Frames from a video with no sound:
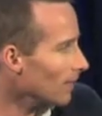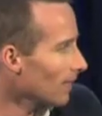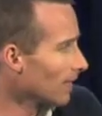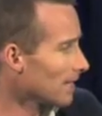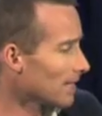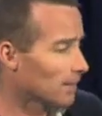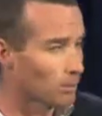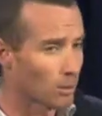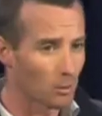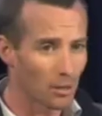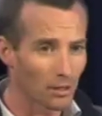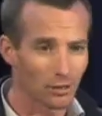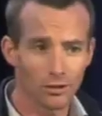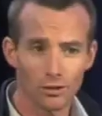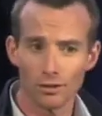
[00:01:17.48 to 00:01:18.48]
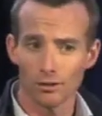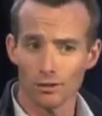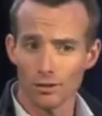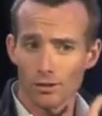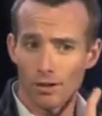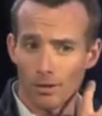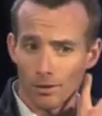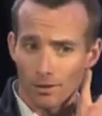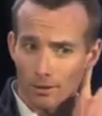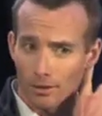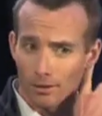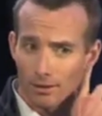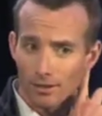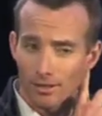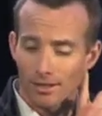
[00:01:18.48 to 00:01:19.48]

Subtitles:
And he said, well, why don't you go and do it,